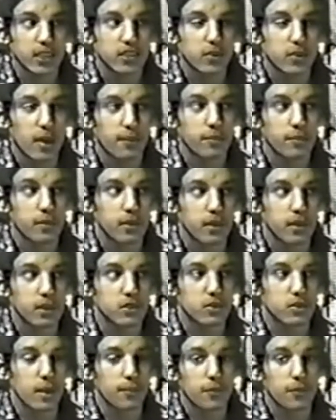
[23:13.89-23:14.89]
So
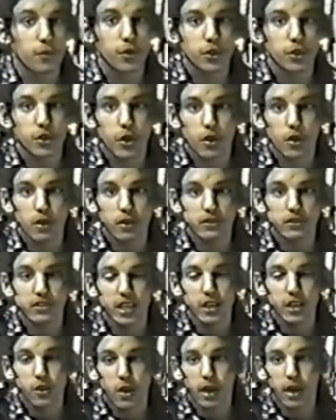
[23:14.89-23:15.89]
right before you go,
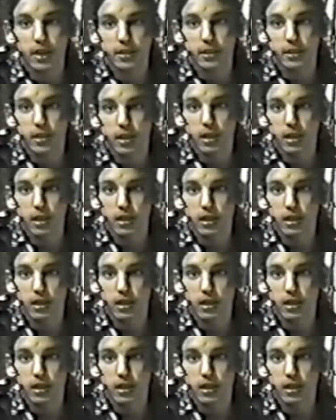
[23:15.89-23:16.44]
say you're on